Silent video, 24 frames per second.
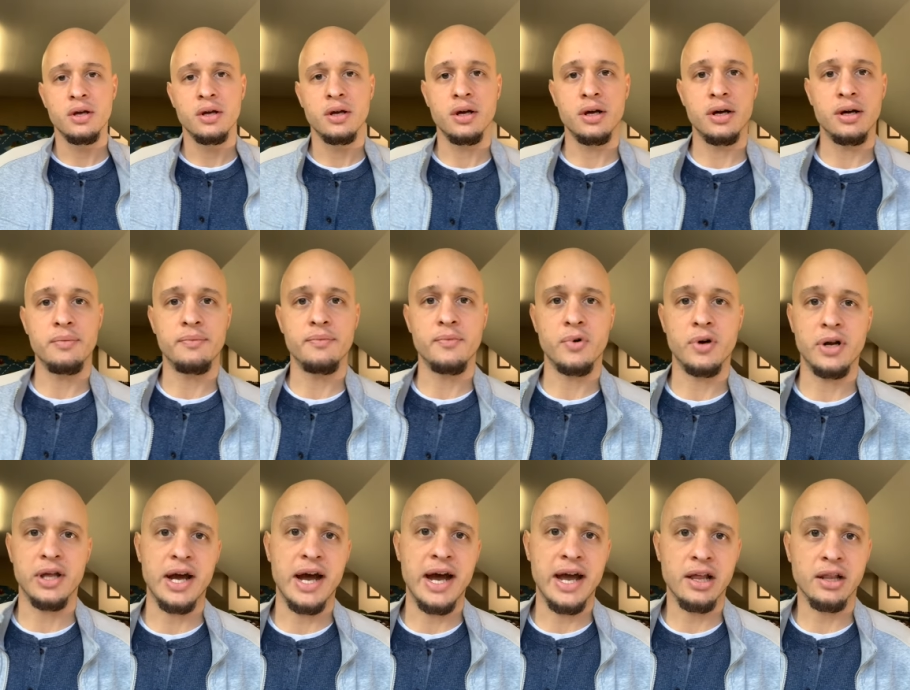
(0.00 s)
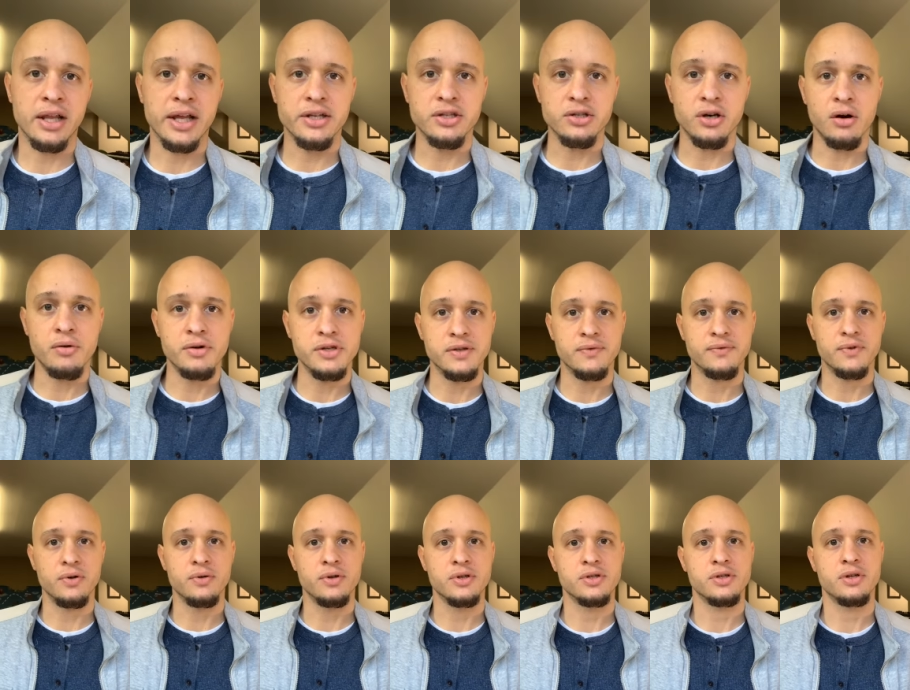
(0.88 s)
or I like to always
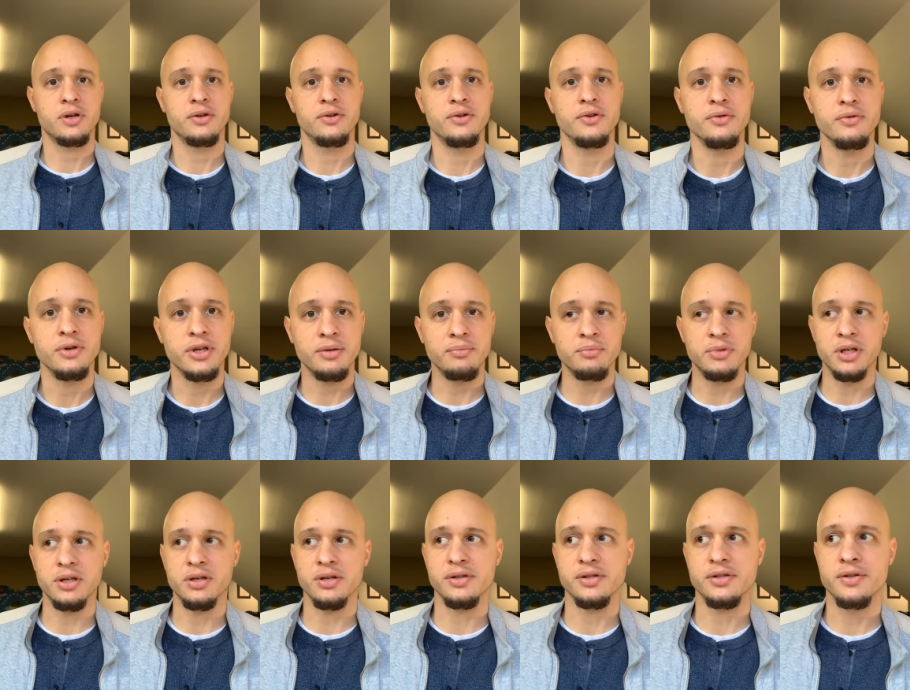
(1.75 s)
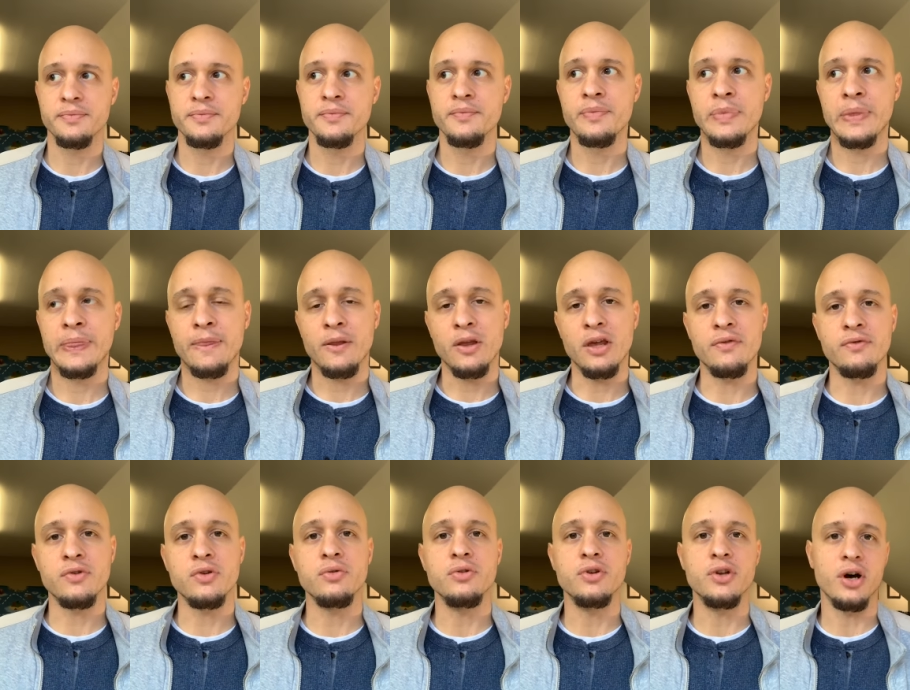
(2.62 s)
focus on doing, because
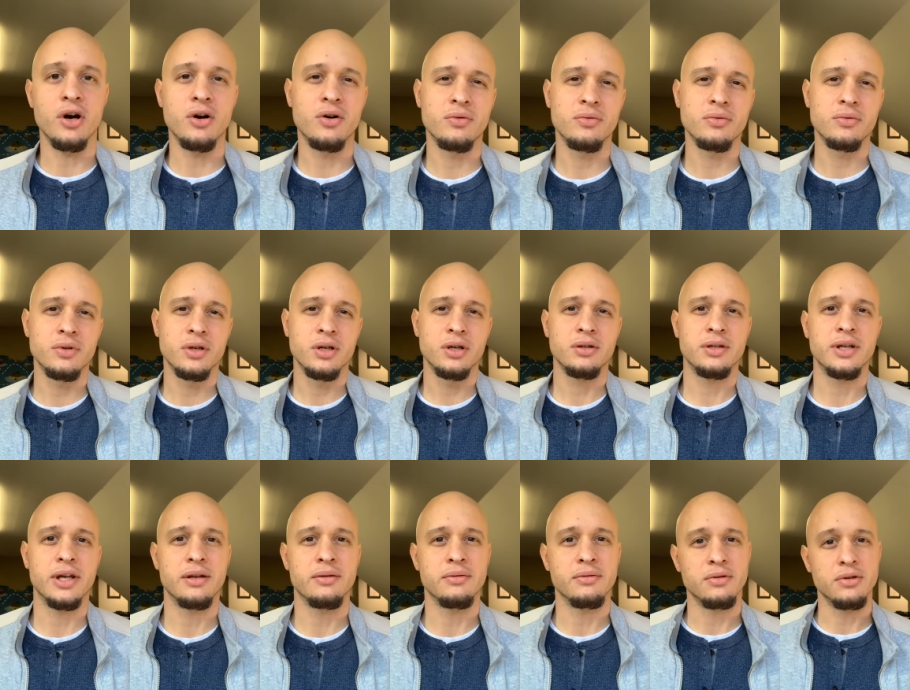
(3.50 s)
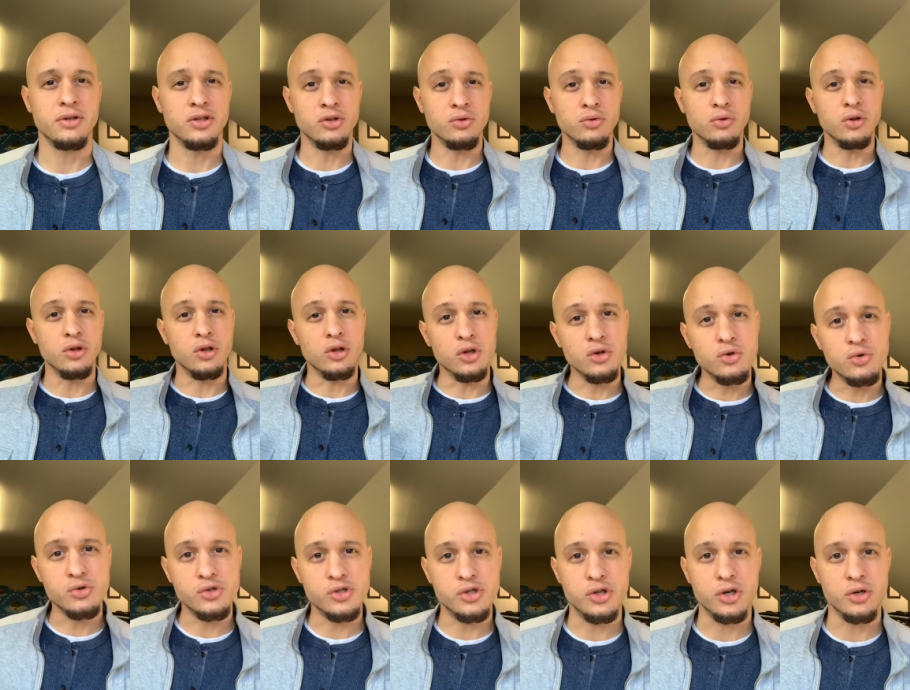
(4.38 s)
if you don't, then you
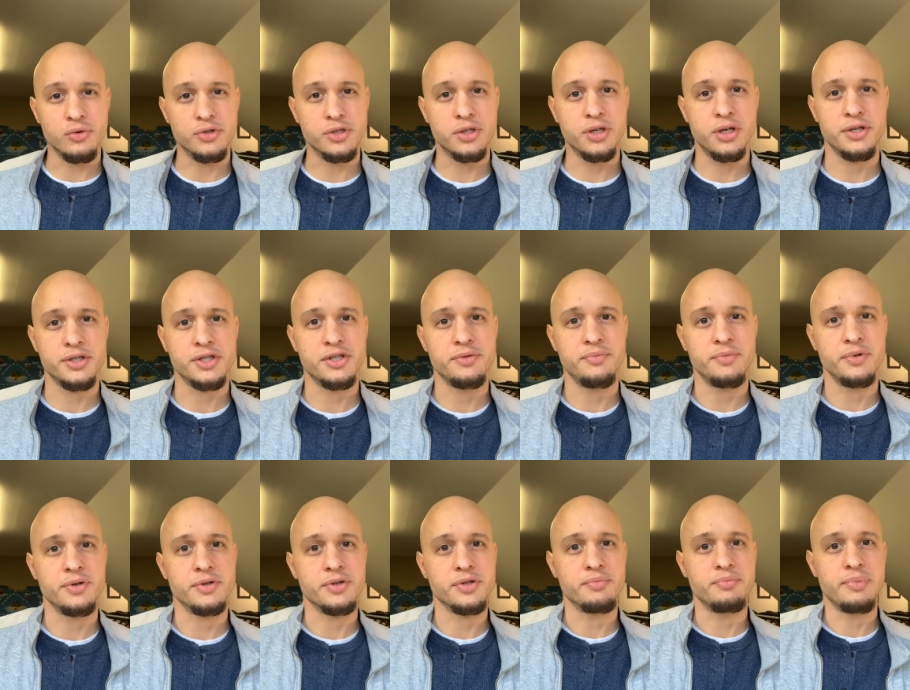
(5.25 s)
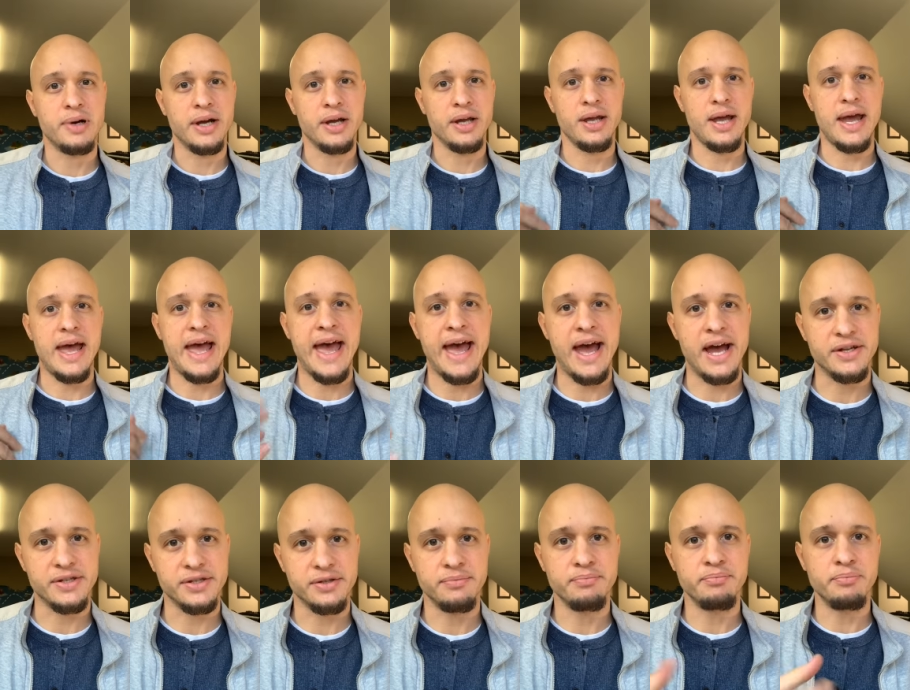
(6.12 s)
lose those customers
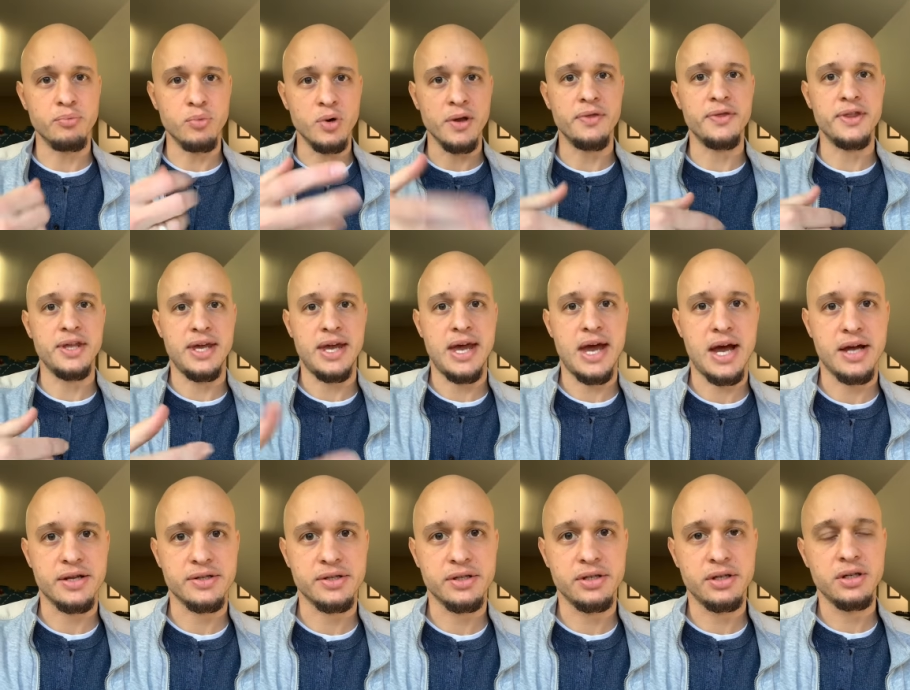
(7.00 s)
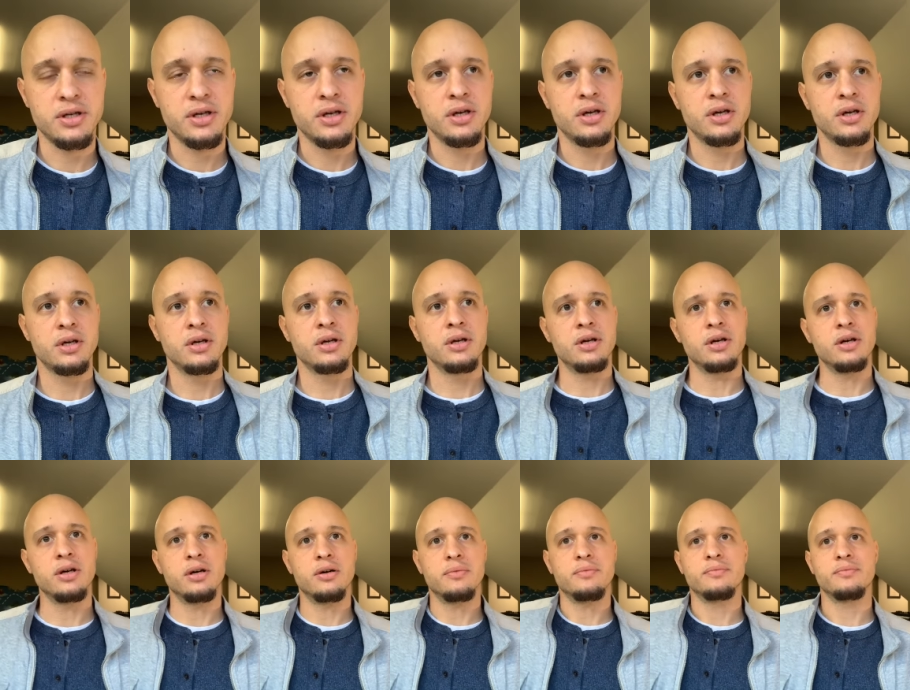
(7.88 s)
with the ask.
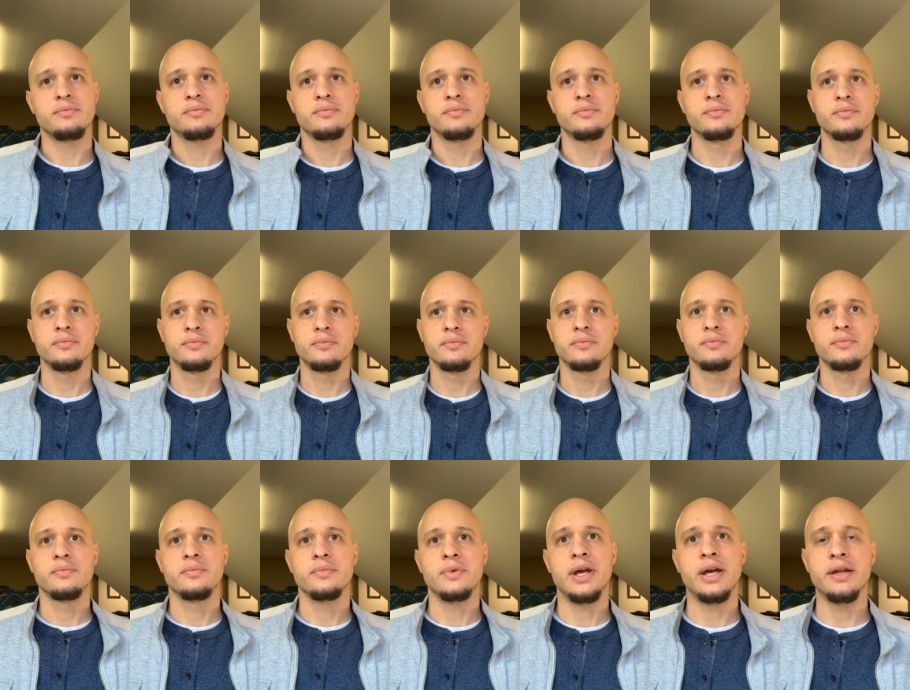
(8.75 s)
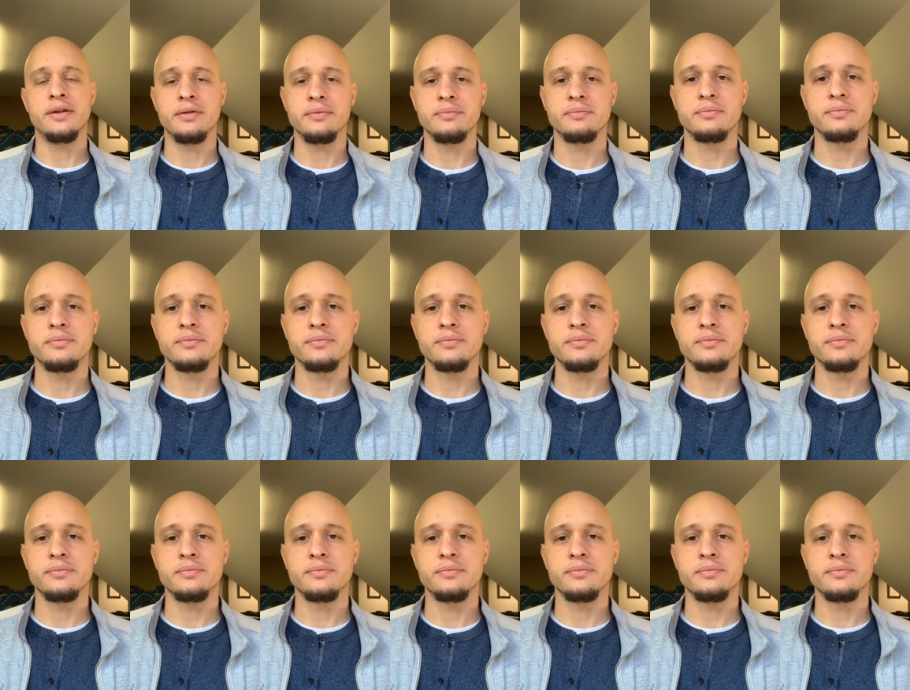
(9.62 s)
And